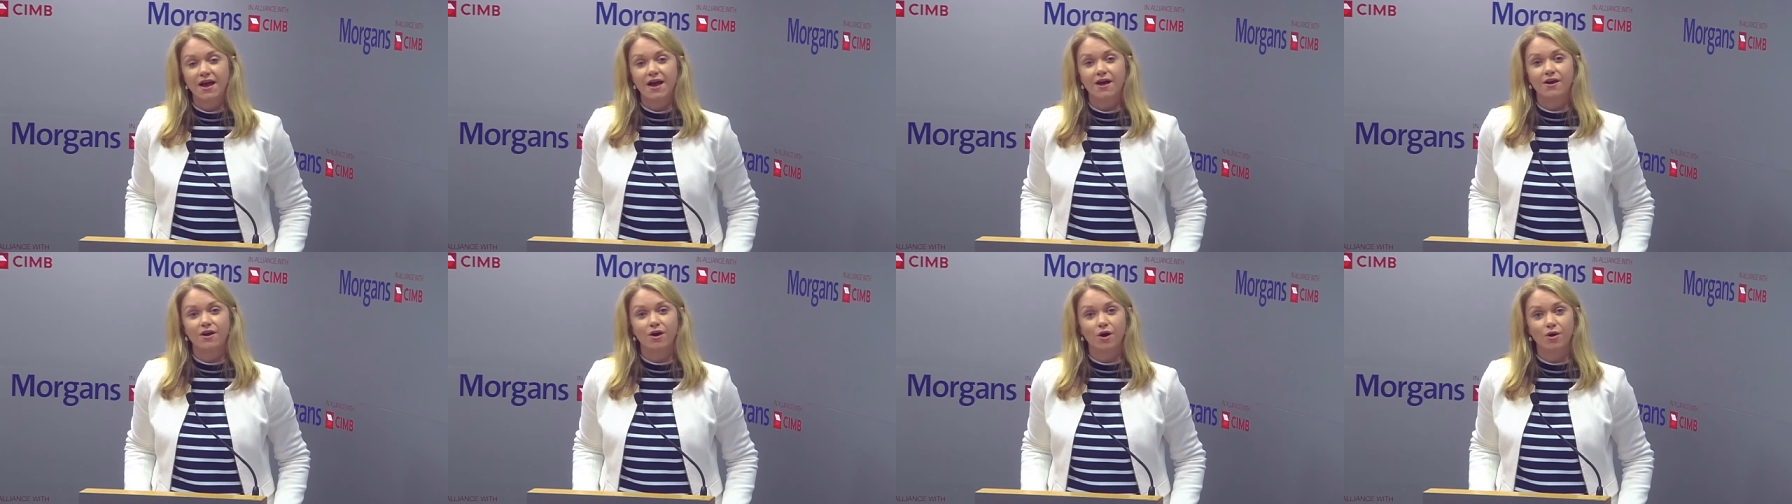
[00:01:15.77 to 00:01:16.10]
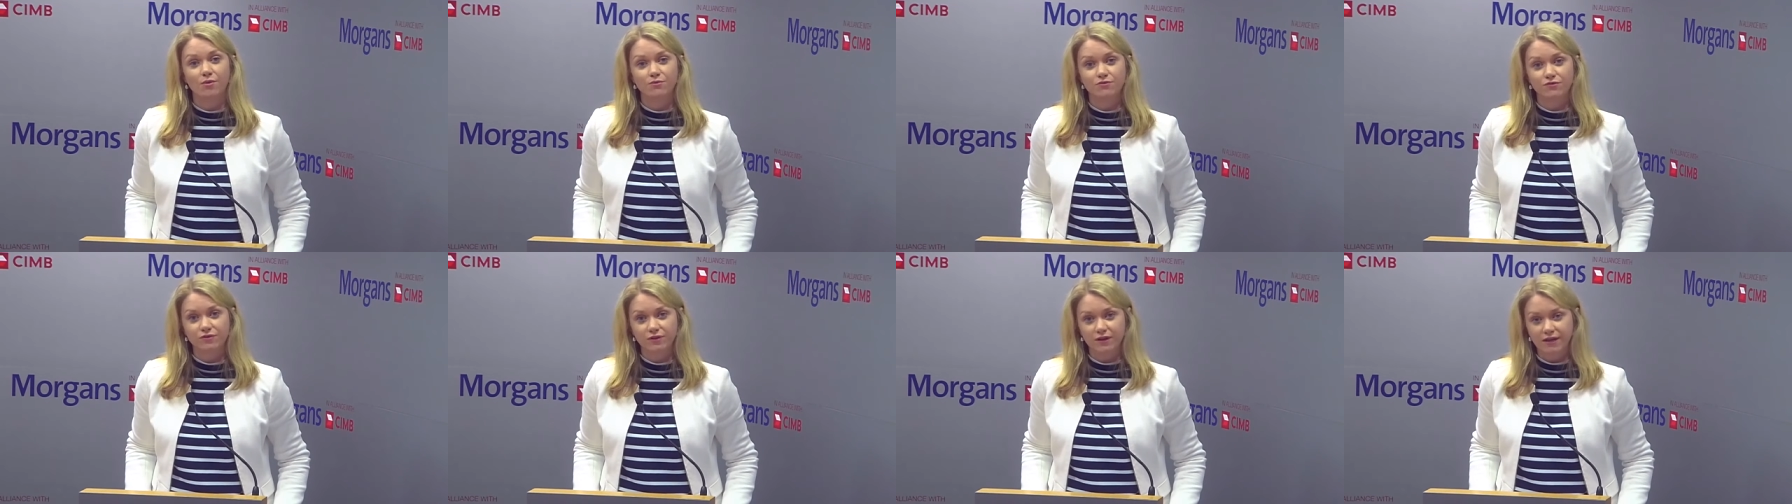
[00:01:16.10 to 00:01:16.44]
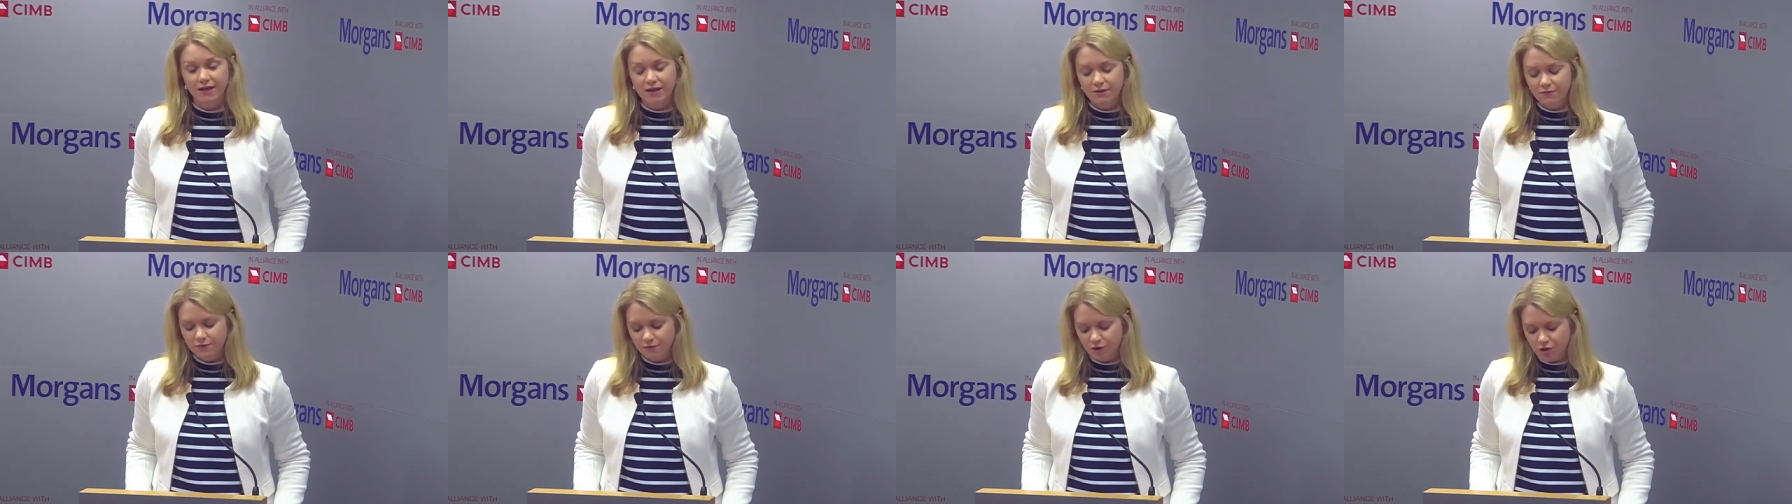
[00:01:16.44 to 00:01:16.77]
and
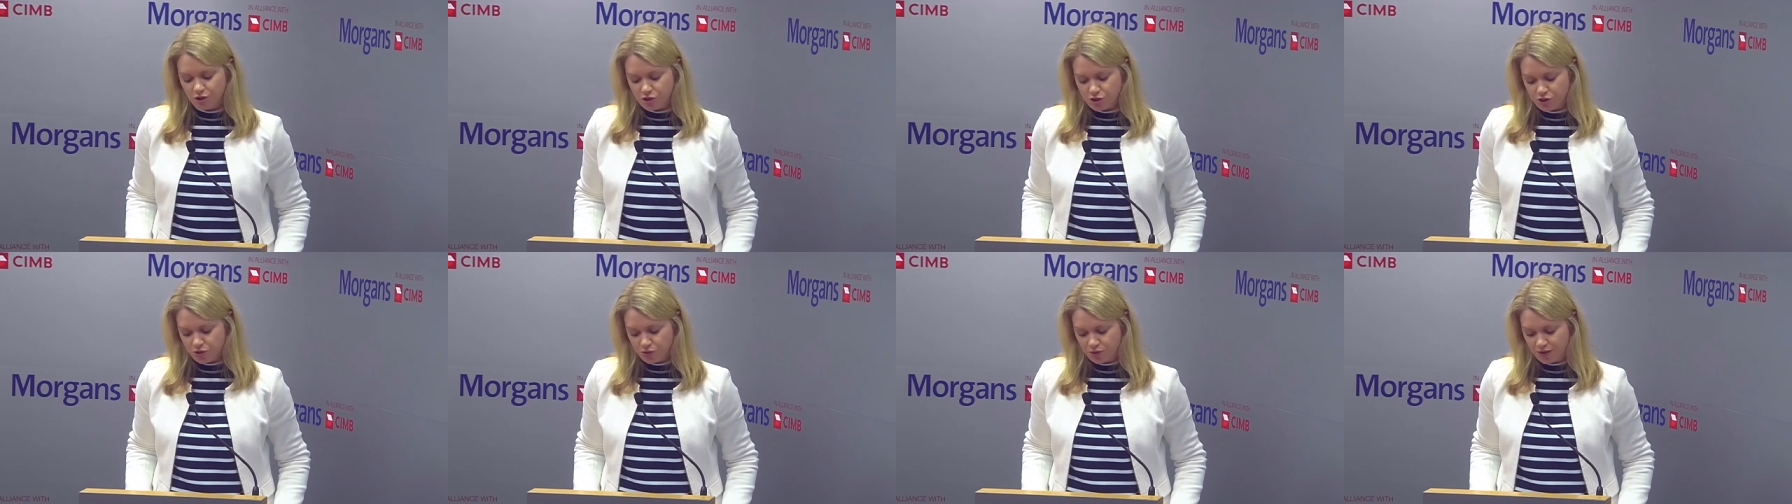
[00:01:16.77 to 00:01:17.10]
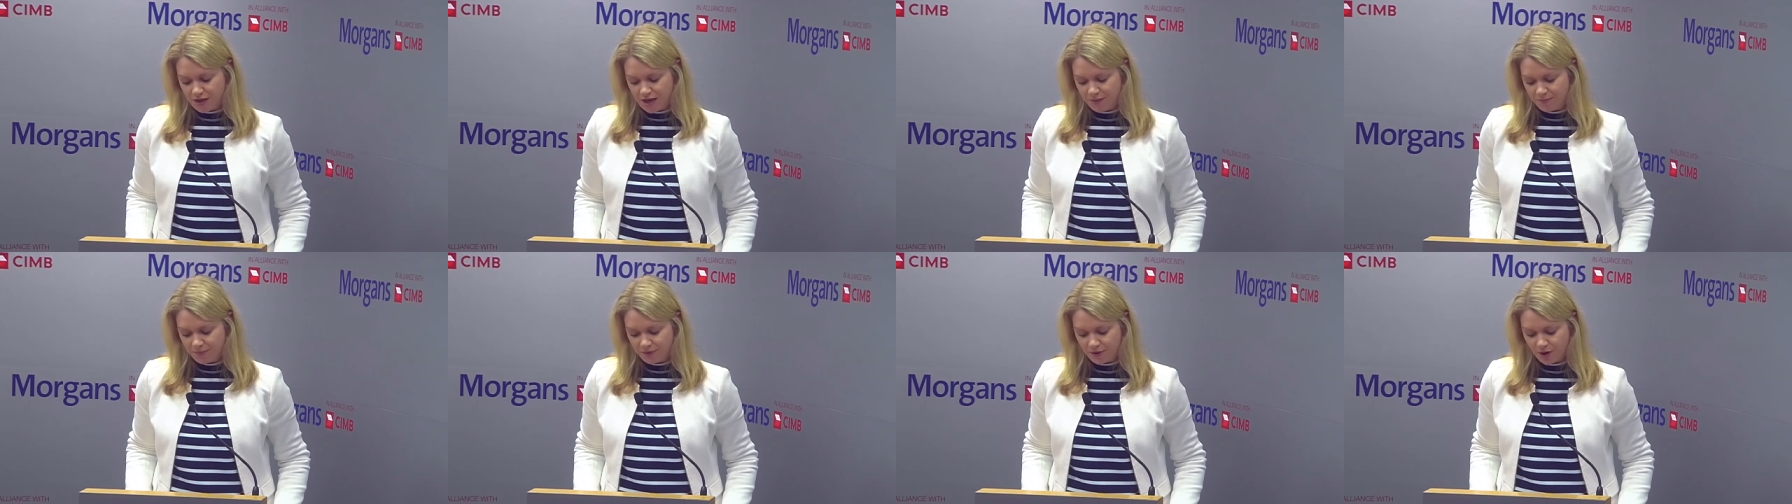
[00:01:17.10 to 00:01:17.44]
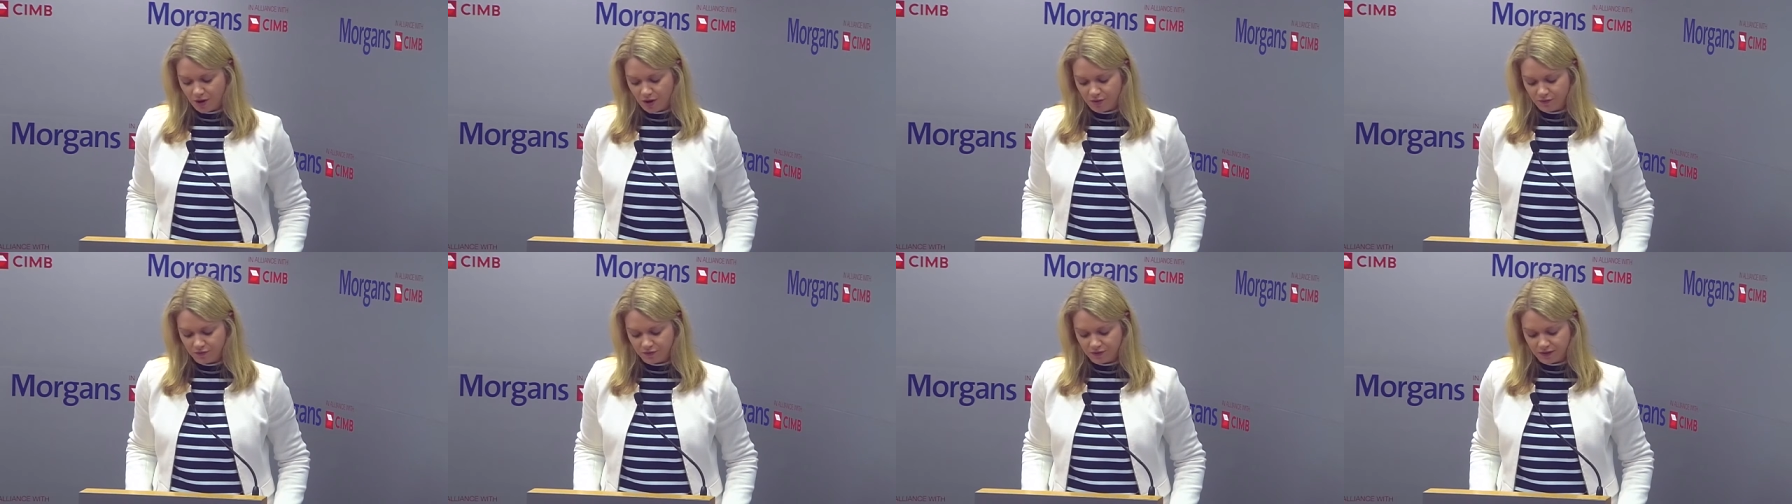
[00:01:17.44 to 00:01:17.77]
hopefully, we're not sure yet, but
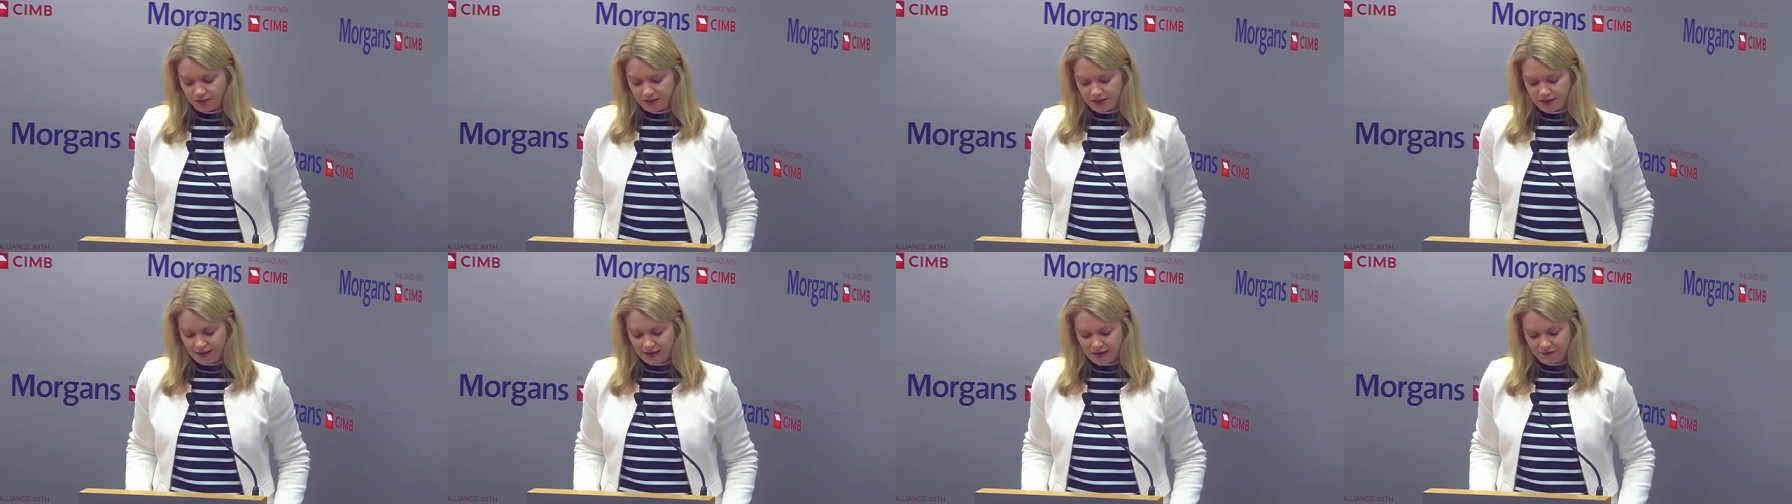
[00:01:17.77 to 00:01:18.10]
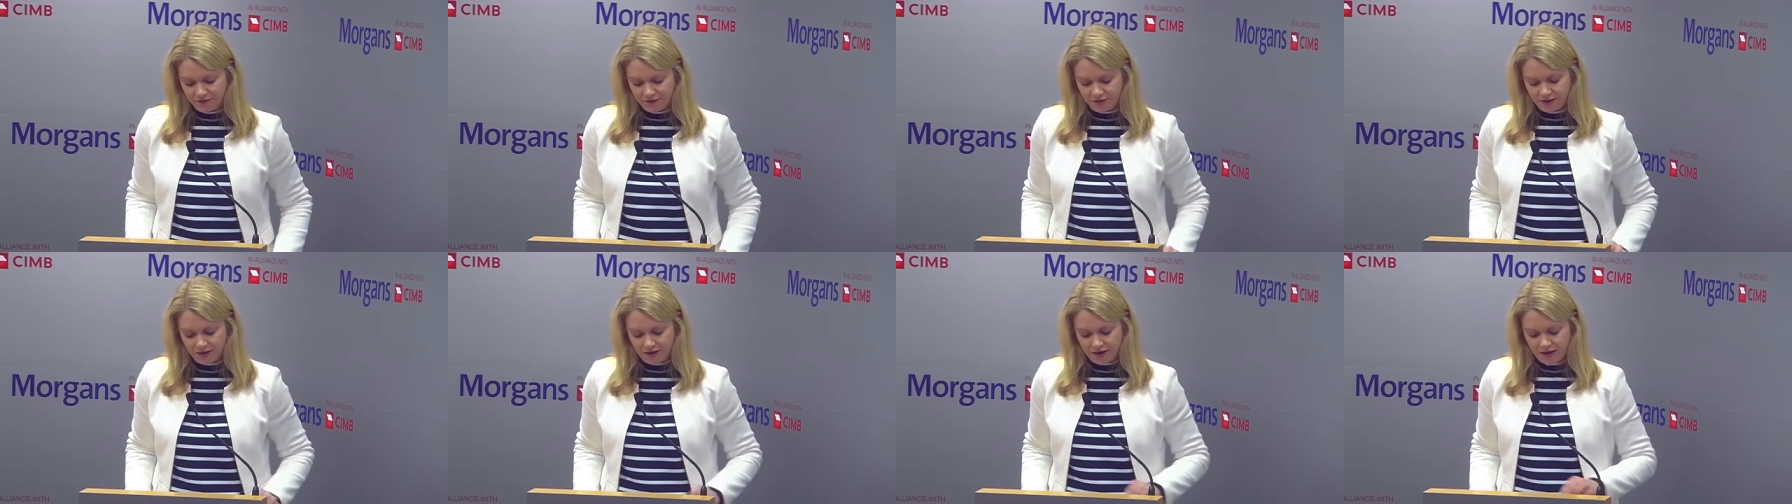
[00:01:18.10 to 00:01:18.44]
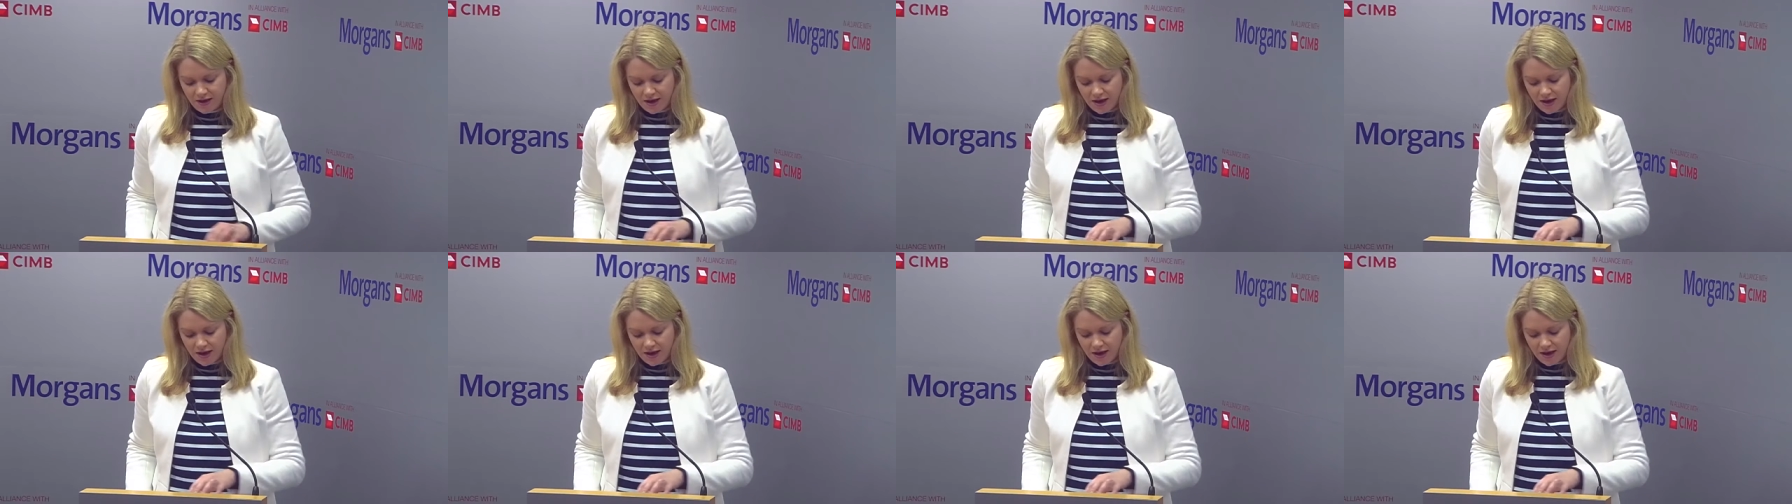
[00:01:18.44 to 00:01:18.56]
hopefully even